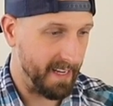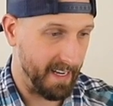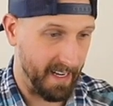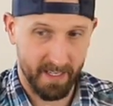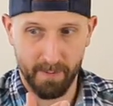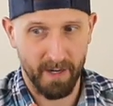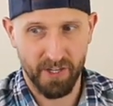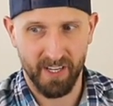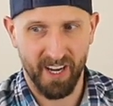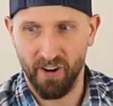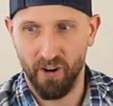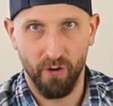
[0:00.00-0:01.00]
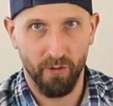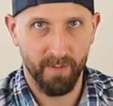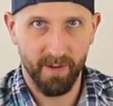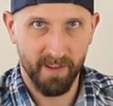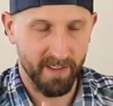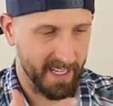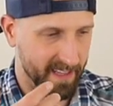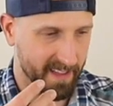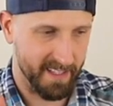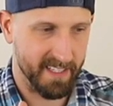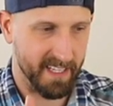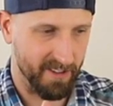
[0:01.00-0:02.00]
Especially at home, like
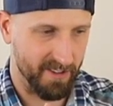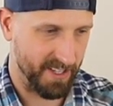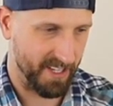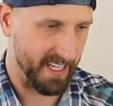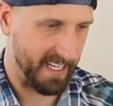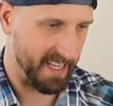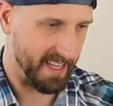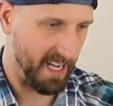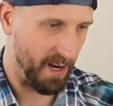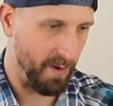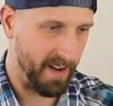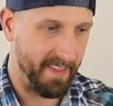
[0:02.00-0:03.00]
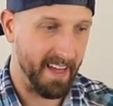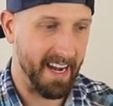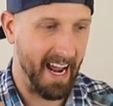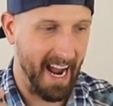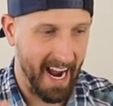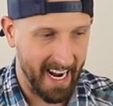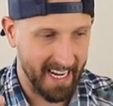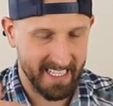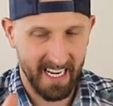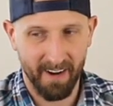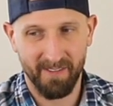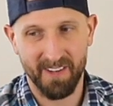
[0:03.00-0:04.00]
the Steelers are going to get that win. Then at
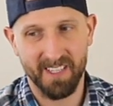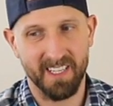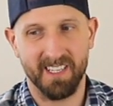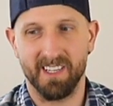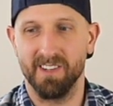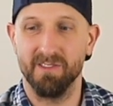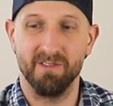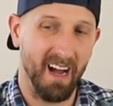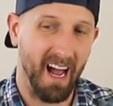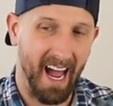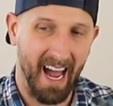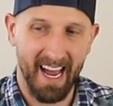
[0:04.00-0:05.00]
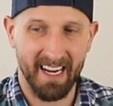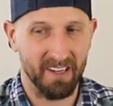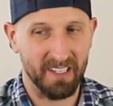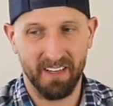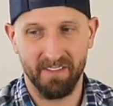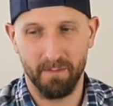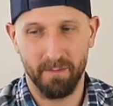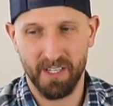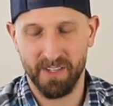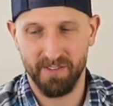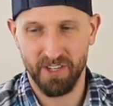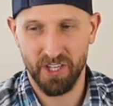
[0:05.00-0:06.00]
San Francisco, I don't give them
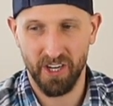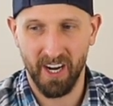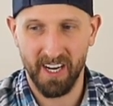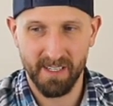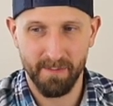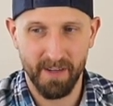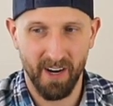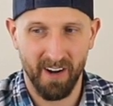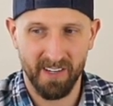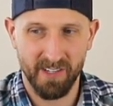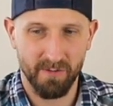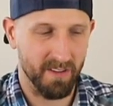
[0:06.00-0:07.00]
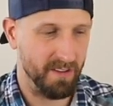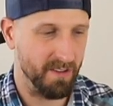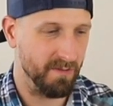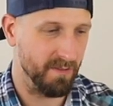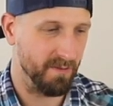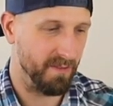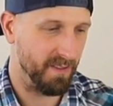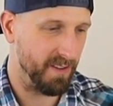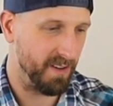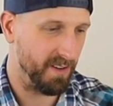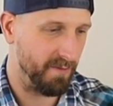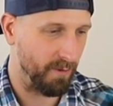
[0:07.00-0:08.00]
much of a shot, to be honest with you.
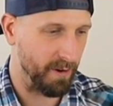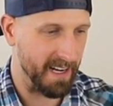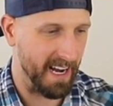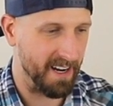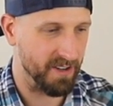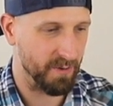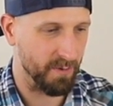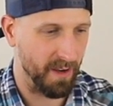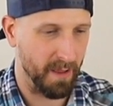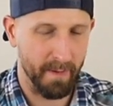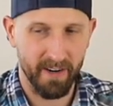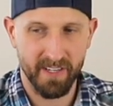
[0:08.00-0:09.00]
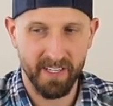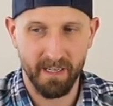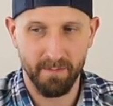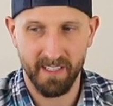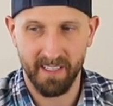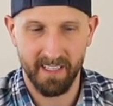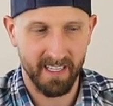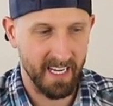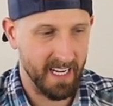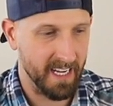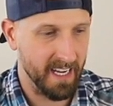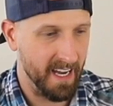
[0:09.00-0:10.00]
The 49ers are one of the better teams in the
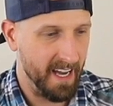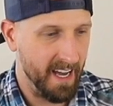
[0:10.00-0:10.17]
league,